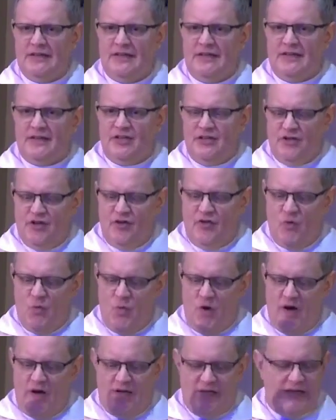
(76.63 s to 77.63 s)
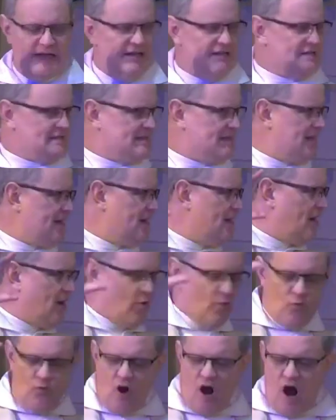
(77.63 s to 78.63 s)
You know the one. He's sitting on a
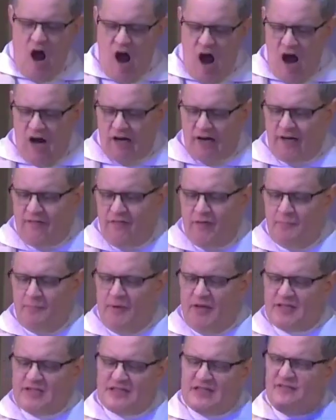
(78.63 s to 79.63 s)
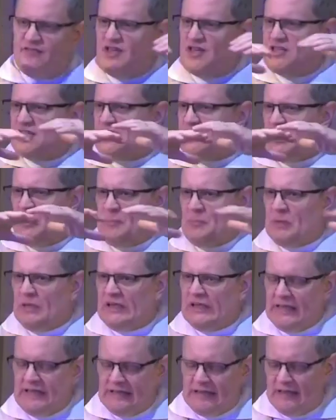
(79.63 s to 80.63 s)
rock in the midst of this
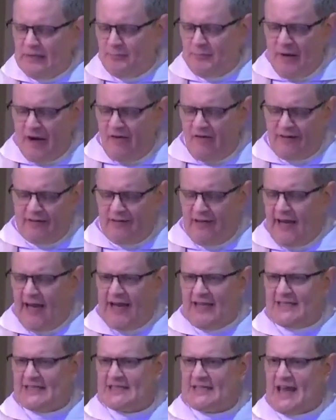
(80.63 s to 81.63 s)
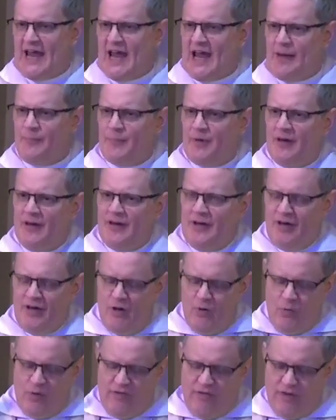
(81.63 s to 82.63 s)
completely barren landscape
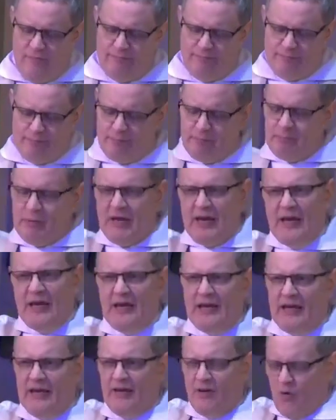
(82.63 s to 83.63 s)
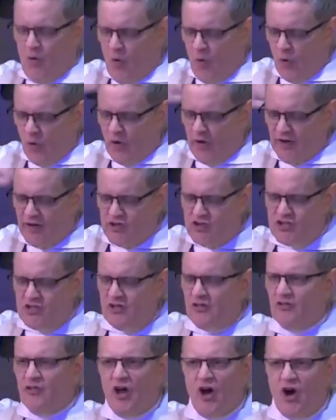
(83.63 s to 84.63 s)
with a pink and
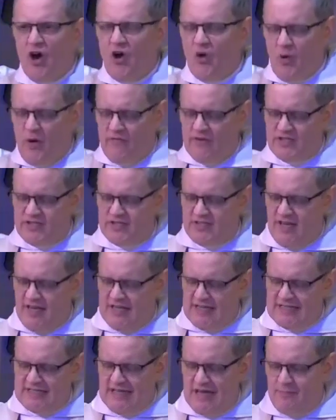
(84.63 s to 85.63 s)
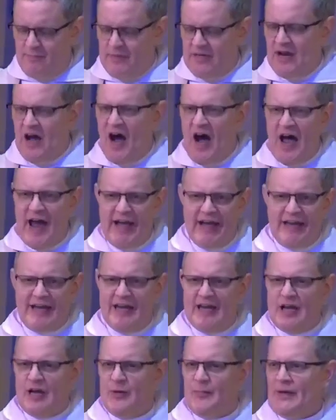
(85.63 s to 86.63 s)
orange glow of a sunset behind
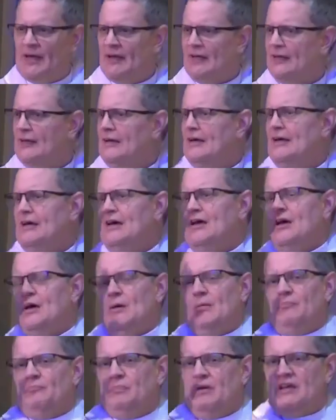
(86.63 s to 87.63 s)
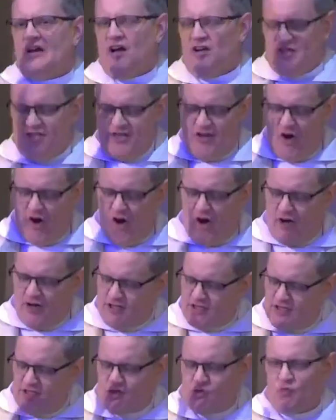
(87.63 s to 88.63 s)
him, and because the
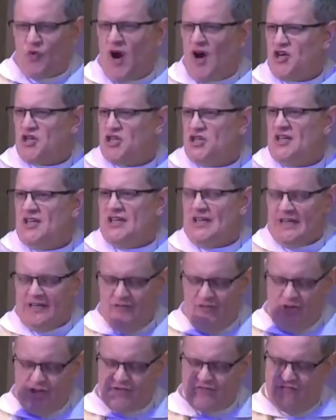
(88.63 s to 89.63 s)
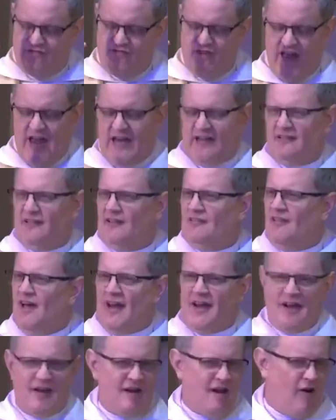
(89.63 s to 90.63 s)
artist is Russian, he looks vaguely
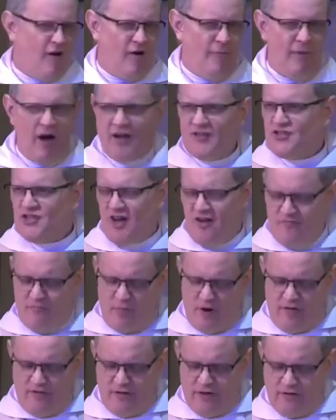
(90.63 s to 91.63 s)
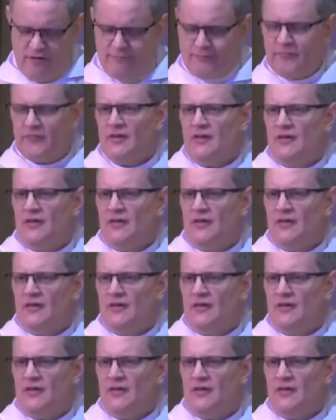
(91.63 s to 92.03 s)
like a Karamazov brother.